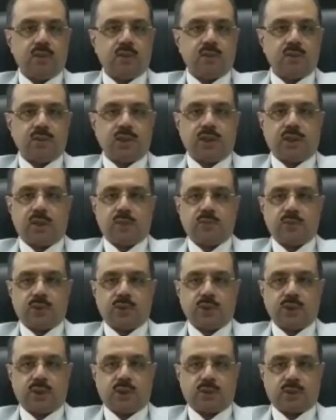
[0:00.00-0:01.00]
to take up
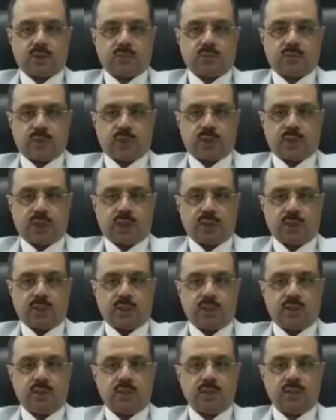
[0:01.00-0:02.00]
surgical
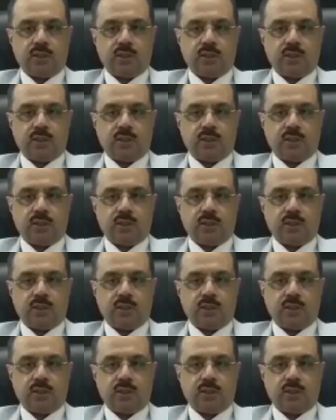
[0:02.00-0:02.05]
subspecialty.